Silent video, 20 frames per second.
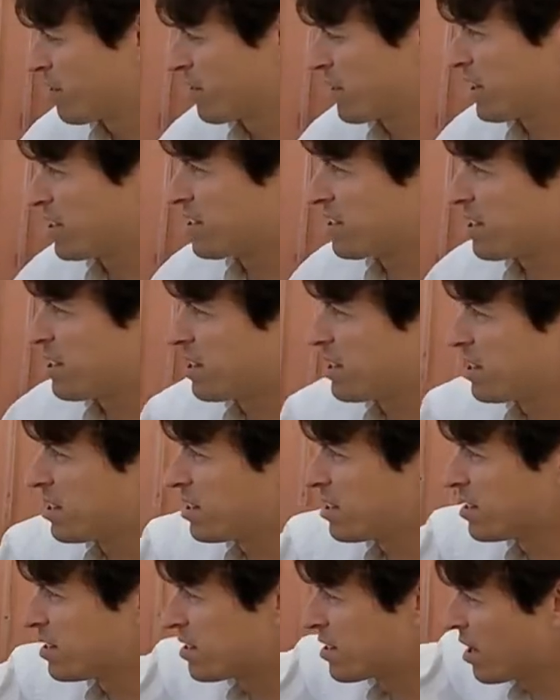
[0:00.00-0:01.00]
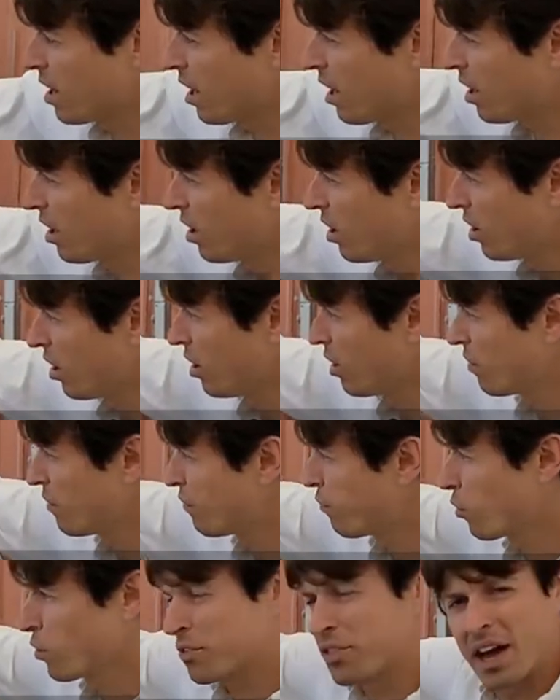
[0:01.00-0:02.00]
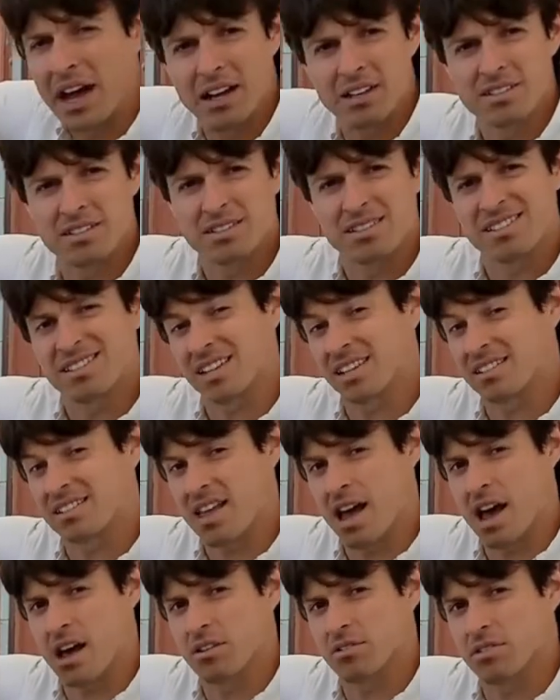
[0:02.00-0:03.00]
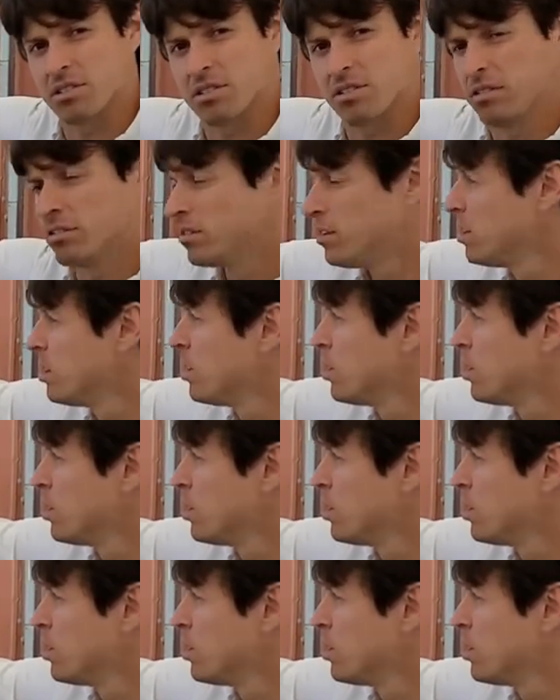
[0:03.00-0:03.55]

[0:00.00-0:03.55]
This is uh, 4,000, 6,000.